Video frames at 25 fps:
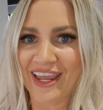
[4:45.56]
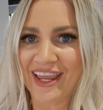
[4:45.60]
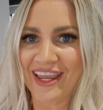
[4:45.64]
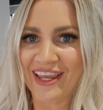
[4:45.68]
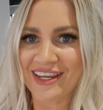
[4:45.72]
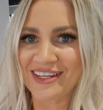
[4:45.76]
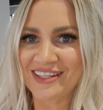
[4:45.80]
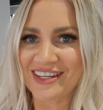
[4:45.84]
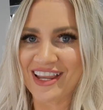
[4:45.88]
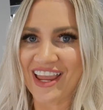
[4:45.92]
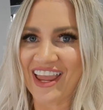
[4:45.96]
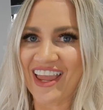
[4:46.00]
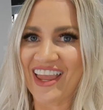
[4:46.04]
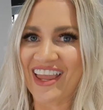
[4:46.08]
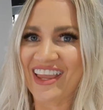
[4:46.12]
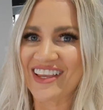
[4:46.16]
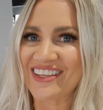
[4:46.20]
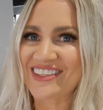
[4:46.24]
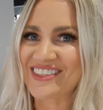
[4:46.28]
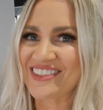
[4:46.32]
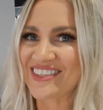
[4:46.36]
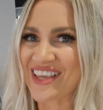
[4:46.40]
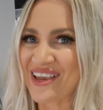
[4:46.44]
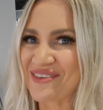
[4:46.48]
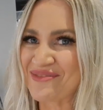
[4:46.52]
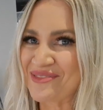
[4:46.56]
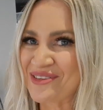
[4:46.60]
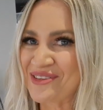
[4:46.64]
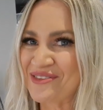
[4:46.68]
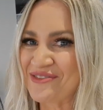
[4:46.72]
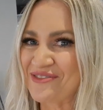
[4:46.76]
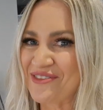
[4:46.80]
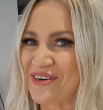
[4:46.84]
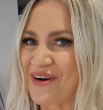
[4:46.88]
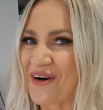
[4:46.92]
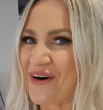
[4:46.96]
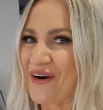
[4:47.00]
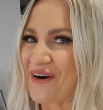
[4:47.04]
it, except
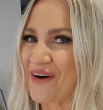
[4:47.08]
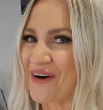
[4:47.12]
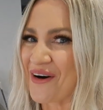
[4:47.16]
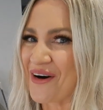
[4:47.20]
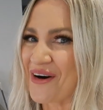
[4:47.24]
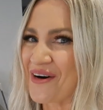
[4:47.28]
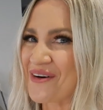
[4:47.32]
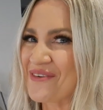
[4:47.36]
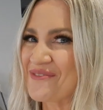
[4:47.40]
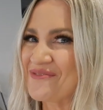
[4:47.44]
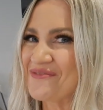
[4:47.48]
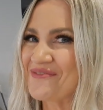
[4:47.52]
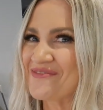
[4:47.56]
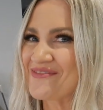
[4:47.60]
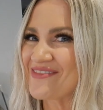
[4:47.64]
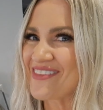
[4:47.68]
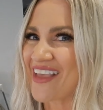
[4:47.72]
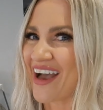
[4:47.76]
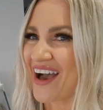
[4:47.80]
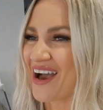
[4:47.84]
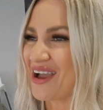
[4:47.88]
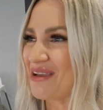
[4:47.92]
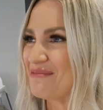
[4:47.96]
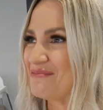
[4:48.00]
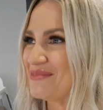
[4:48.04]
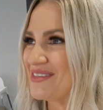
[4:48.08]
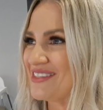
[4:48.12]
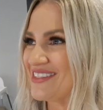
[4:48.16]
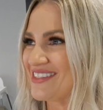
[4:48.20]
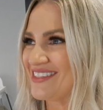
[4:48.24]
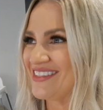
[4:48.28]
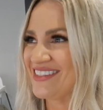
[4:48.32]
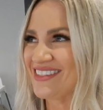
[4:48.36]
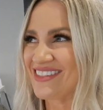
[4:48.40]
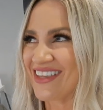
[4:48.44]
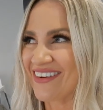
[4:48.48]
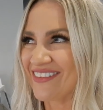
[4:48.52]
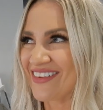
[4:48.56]
for I'm
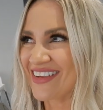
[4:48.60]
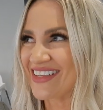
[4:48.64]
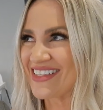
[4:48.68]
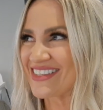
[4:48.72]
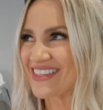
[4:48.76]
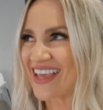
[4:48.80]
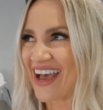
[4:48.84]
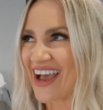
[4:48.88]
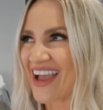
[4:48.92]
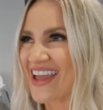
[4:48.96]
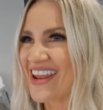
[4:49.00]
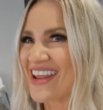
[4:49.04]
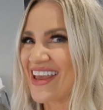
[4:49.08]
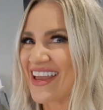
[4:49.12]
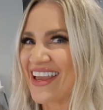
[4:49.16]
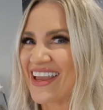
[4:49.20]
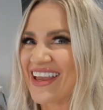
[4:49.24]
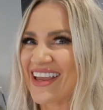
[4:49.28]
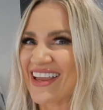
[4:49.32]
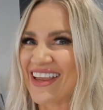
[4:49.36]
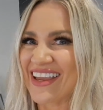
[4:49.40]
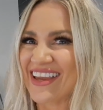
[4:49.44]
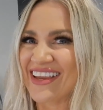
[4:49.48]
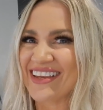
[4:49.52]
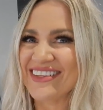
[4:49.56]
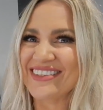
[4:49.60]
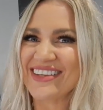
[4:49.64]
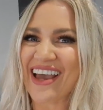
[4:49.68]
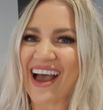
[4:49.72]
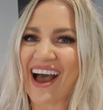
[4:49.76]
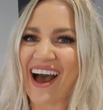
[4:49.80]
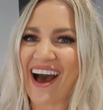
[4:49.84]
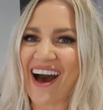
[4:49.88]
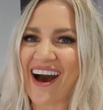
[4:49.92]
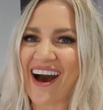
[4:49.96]
so excited.